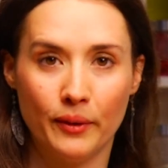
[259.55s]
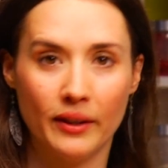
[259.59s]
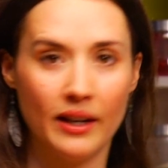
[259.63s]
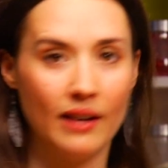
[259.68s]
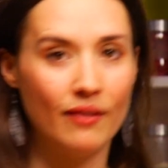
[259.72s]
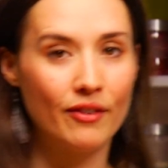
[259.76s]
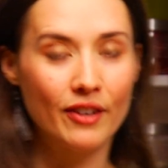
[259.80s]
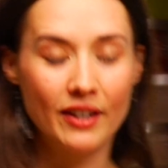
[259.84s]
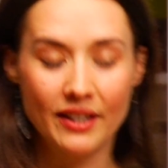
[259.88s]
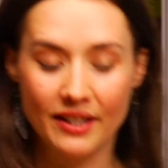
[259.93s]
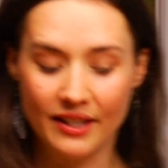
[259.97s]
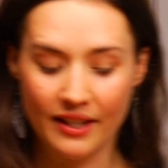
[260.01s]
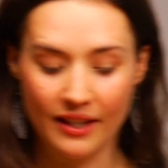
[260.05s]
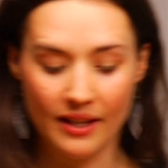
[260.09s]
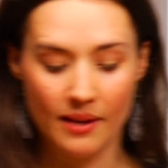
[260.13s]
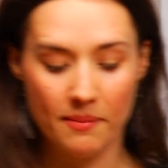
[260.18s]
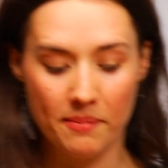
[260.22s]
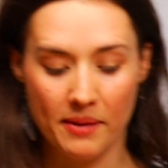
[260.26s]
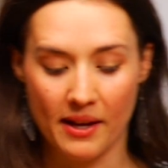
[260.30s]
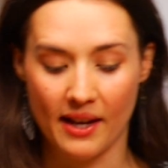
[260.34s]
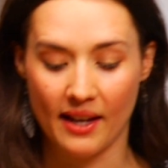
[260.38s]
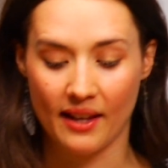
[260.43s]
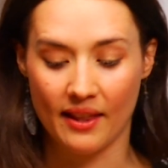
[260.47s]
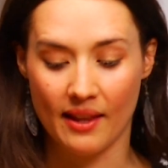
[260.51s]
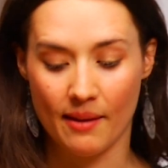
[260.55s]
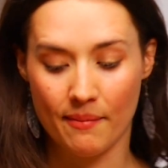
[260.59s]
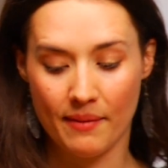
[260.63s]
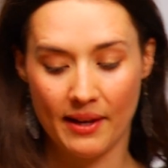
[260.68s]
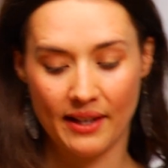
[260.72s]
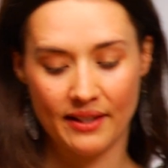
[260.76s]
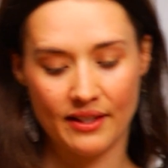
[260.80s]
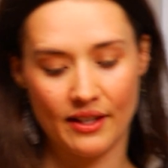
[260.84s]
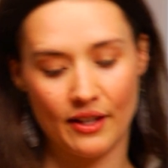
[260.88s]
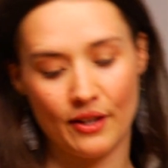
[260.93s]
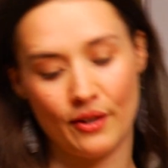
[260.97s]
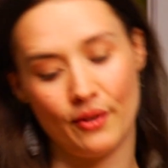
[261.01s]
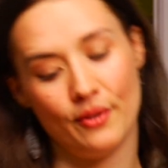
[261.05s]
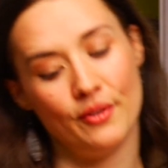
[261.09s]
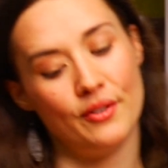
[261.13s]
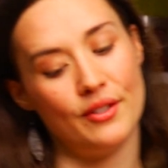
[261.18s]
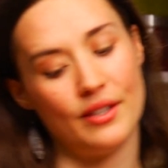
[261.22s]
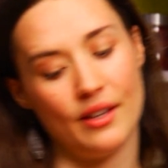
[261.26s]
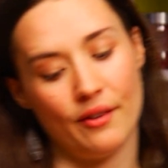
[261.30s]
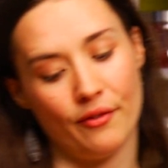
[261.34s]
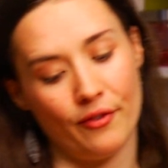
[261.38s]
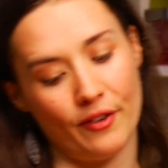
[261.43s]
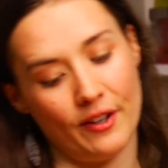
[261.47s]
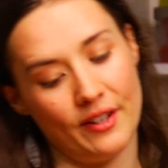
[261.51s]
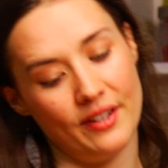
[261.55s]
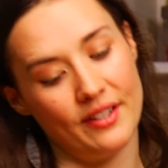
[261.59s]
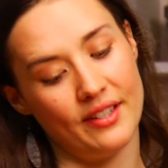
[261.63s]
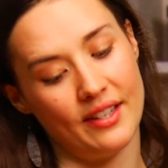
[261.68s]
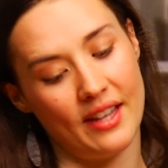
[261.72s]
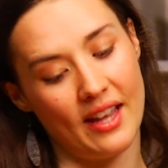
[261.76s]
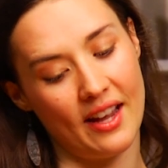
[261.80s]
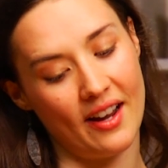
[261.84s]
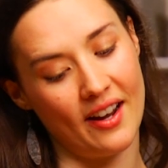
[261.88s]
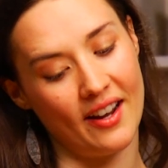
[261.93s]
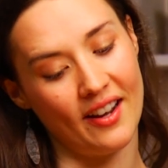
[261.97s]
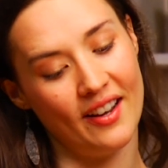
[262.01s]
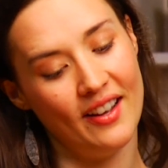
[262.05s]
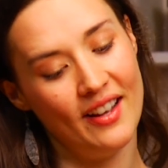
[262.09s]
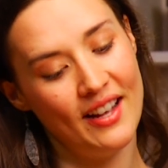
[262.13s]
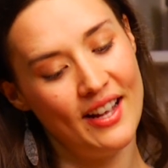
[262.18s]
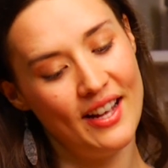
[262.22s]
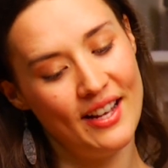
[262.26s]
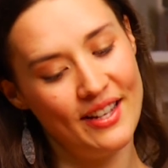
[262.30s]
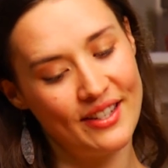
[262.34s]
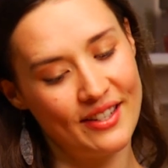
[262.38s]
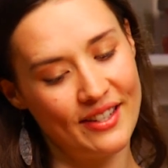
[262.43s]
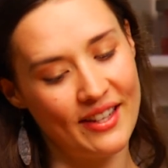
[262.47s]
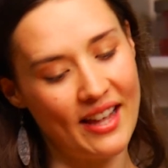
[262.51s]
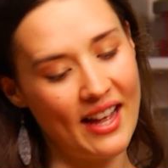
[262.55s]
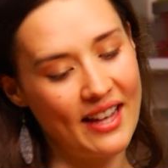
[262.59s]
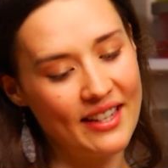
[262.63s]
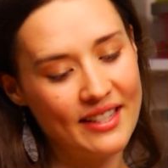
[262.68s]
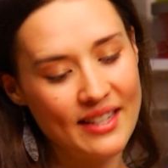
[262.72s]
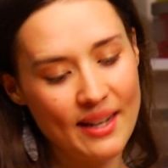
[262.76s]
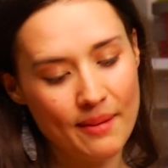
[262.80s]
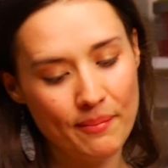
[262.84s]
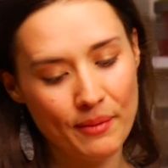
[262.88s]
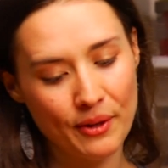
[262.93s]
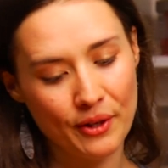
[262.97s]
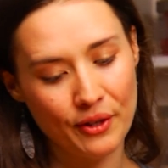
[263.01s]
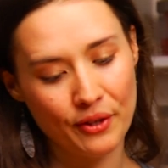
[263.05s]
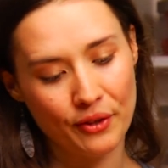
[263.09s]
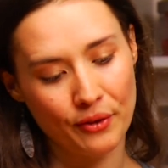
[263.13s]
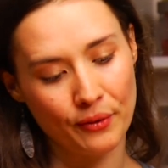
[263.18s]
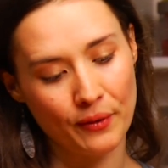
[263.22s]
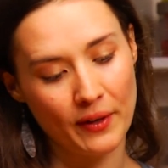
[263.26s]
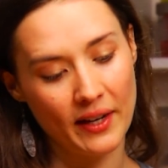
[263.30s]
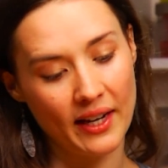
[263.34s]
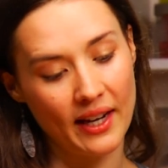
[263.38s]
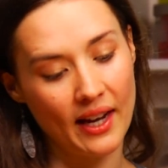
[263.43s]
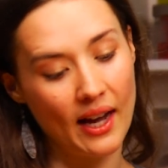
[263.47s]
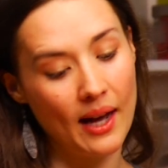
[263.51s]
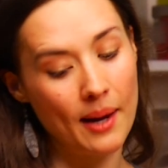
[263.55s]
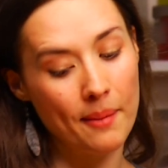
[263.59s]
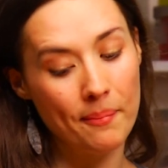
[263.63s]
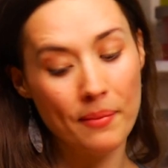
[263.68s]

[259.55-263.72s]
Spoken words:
wherever it's going to be. That makes a huge difference there. So that's number 3.